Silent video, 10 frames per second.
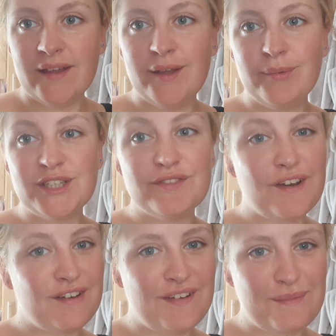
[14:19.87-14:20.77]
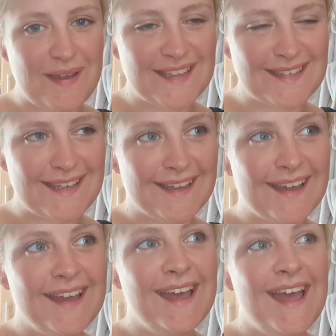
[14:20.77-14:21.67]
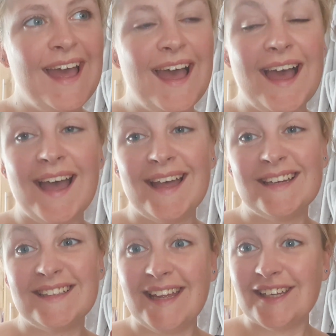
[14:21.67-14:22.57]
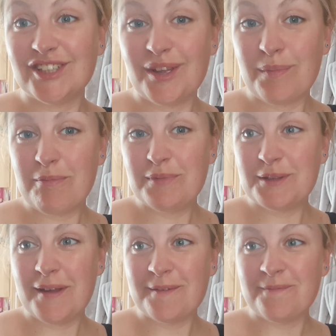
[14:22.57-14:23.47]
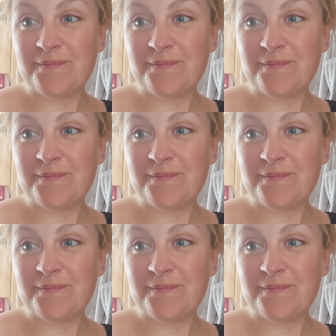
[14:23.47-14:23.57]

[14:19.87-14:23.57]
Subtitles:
which is very, very basic, and yeah, show you bump as well.